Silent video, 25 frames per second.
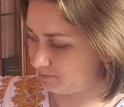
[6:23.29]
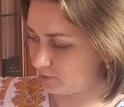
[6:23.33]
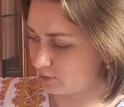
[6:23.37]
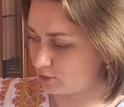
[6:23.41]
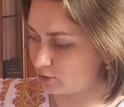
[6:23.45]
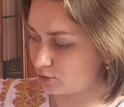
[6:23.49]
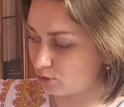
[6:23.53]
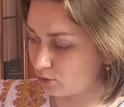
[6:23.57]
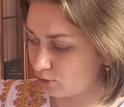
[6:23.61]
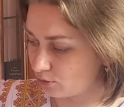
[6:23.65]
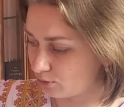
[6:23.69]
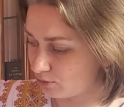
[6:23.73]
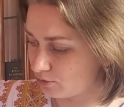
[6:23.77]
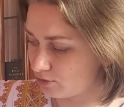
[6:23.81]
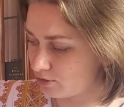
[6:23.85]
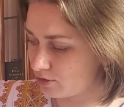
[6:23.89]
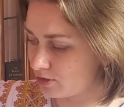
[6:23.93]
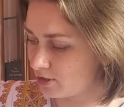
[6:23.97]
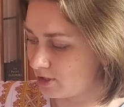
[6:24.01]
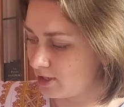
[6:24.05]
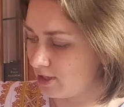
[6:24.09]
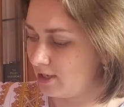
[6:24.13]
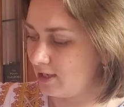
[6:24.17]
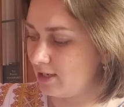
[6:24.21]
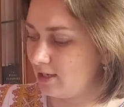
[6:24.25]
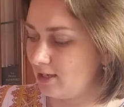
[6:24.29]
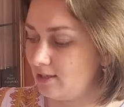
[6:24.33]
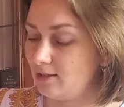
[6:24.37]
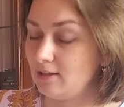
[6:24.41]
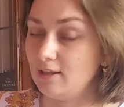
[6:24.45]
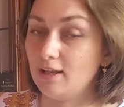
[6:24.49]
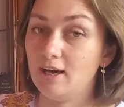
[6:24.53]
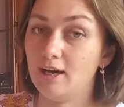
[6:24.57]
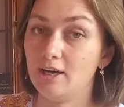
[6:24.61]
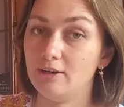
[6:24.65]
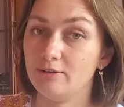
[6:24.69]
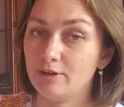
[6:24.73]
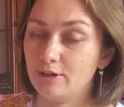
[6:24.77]
clothes, and
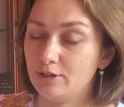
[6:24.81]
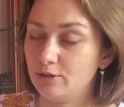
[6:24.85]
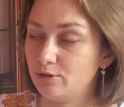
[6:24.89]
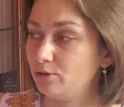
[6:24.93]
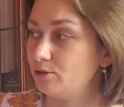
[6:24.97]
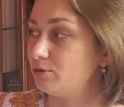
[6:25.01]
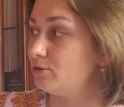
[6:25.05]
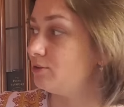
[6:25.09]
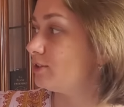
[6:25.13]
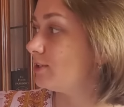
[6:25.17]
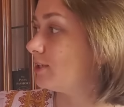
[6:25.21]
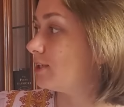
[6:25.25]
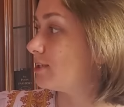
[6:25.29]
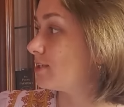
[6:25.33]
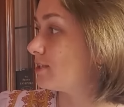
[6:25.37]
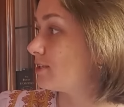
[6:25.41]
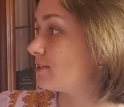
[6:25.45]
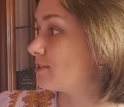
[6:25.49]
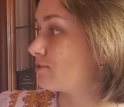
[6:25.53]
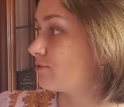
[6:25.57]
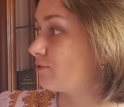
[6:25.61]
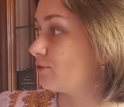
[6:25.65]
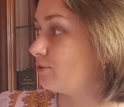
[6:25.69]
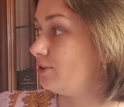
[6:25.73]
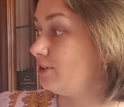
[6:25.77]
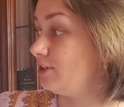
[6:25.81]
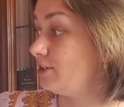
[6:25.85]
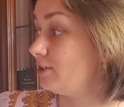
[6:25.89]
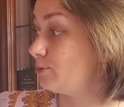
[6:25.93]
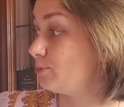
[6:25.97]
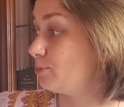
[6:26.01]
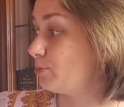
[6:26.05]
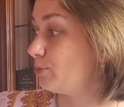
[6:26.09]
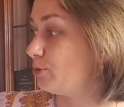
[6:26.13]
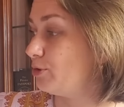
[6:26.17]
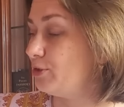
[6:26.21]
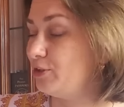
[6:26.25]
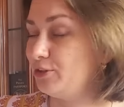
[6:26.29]
now I know this is for
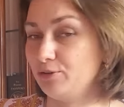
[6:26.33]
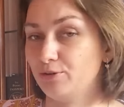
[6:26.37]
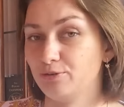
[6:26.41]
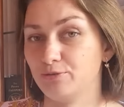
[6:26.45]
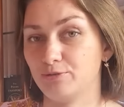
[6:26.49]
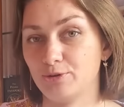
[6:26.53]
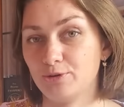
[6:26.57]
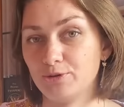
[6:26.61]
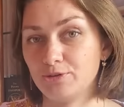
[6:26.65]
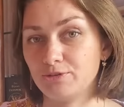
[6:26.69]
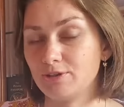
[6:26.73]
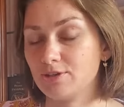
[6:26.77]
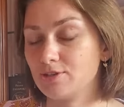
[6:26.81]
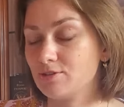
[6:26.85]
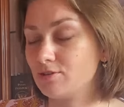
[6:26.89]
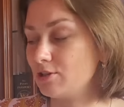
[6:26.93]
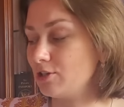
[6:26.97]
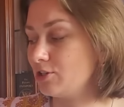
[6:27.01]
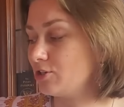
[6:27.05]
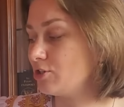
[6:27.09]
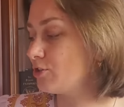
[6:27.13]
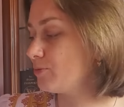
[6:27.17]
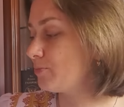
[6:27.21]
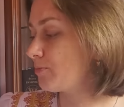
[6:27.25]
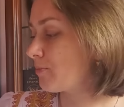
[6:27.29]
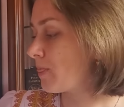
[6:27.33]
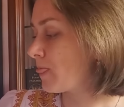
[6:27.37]
needlepoint, not for cross stitch.